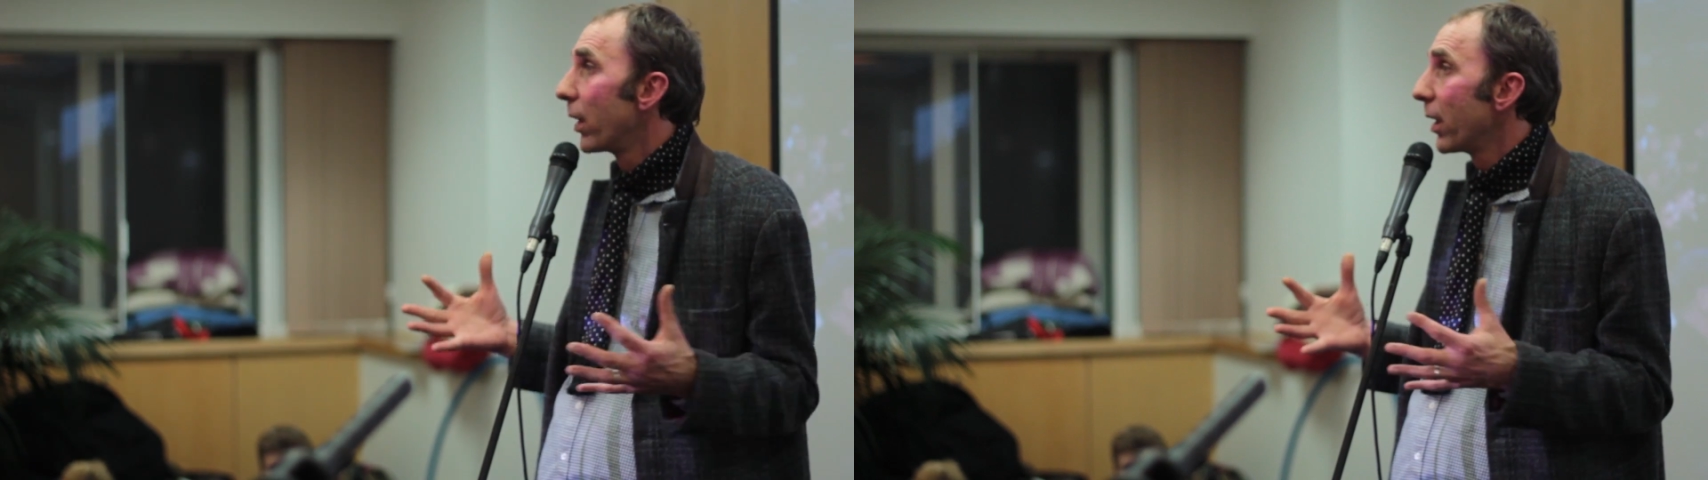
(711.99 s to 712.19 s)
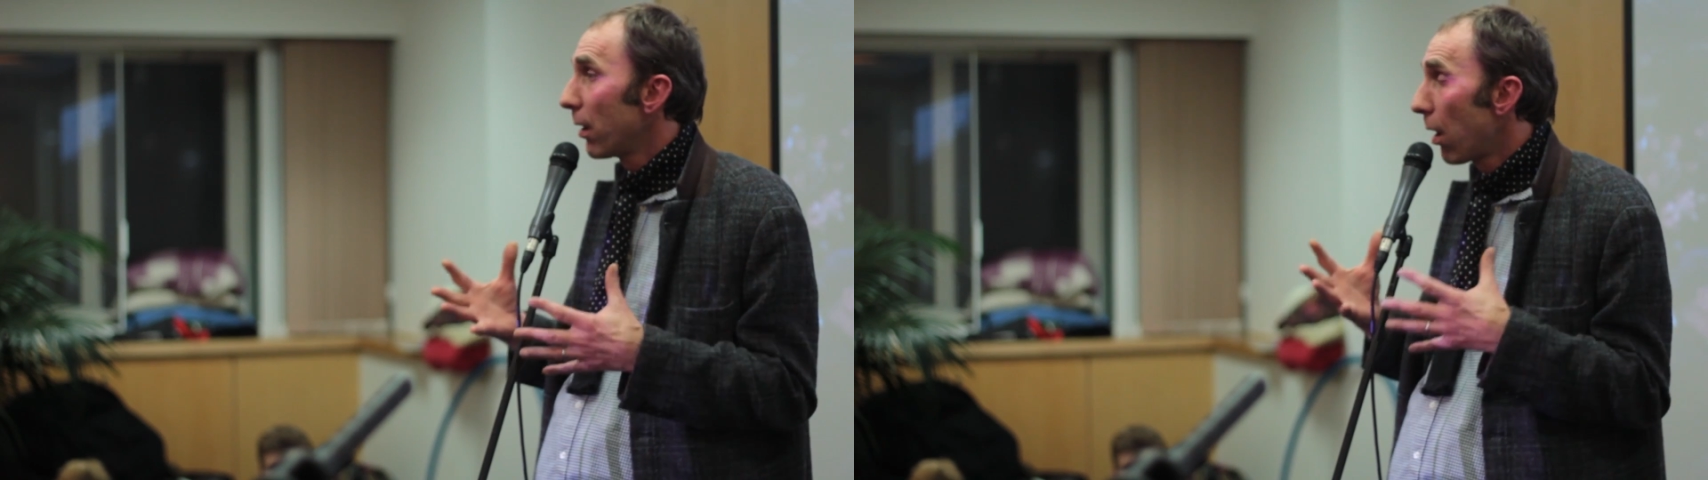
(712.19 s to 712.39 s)

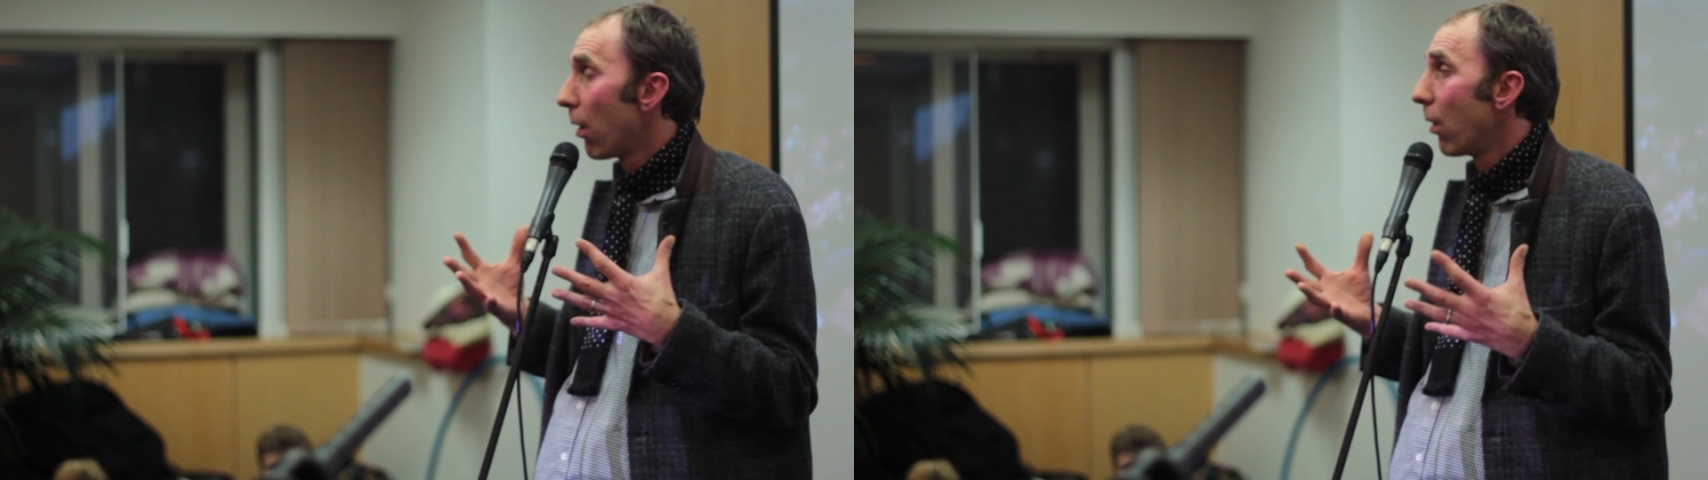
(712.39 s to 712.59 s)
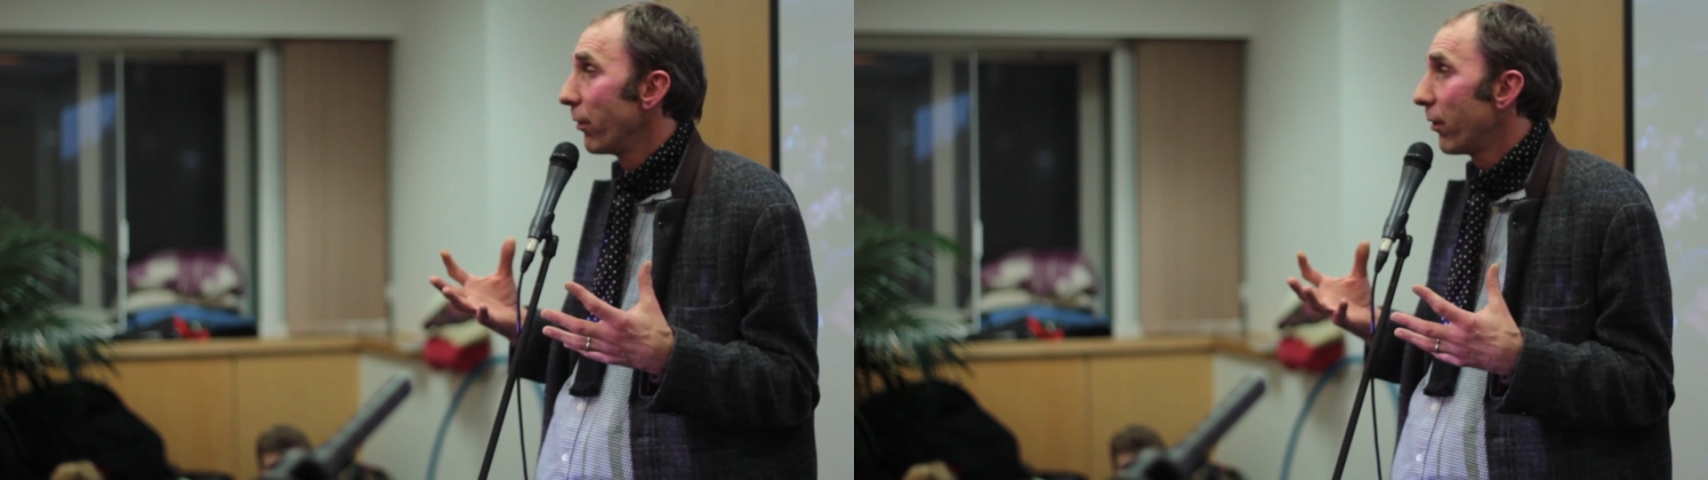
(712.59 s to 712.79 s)
an
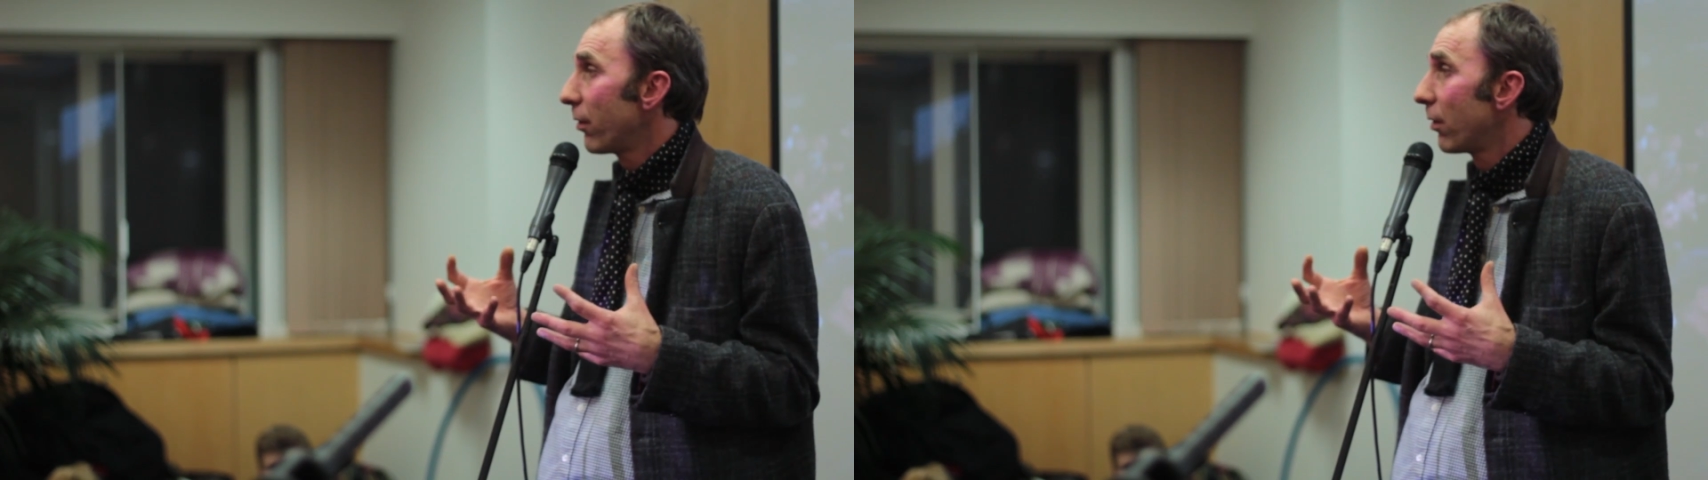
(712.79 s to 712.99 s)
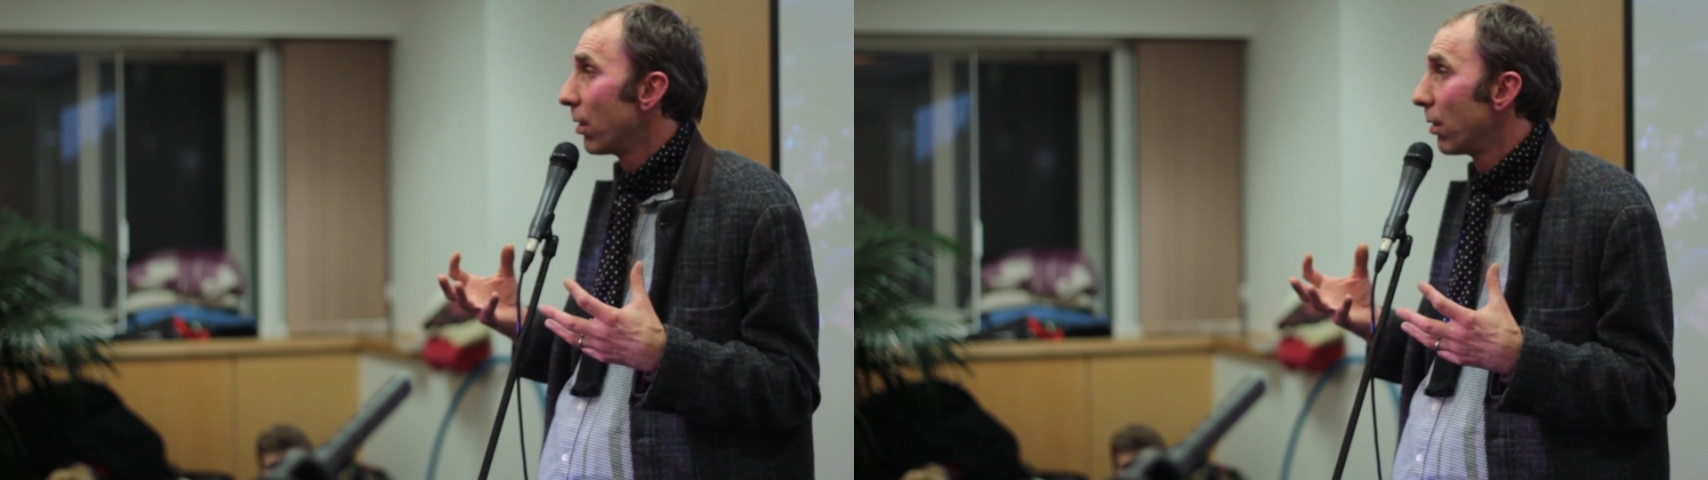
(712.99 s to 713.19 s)

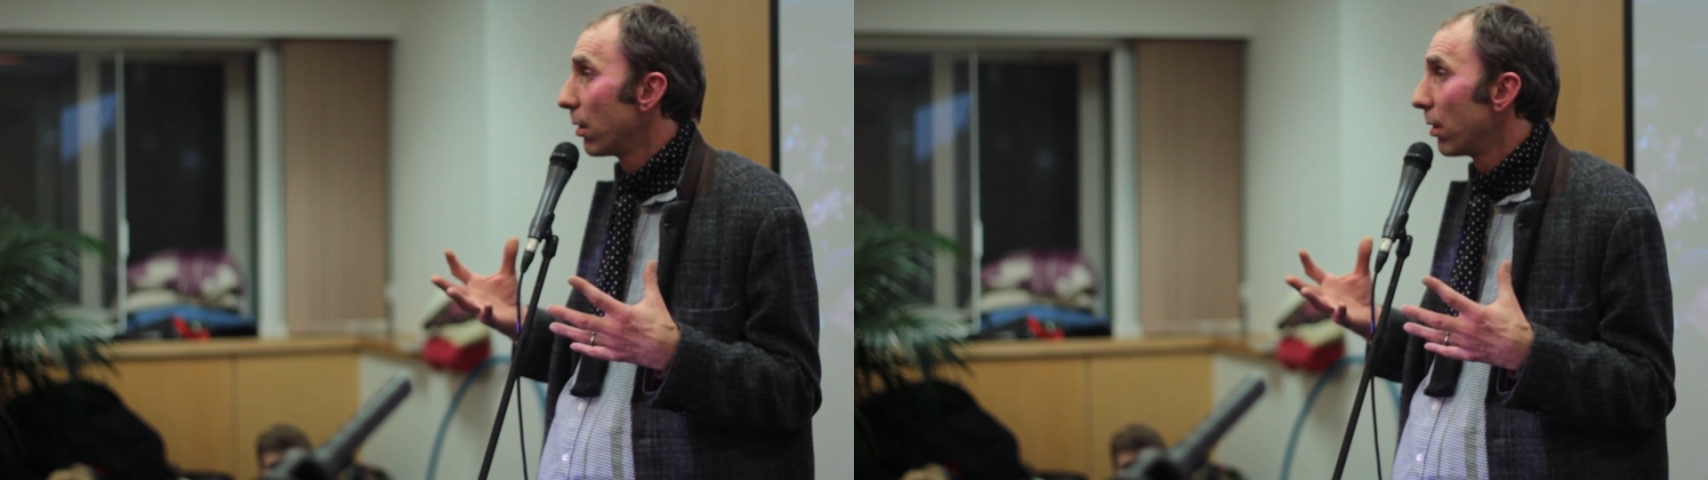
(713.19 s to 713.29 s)
enhanced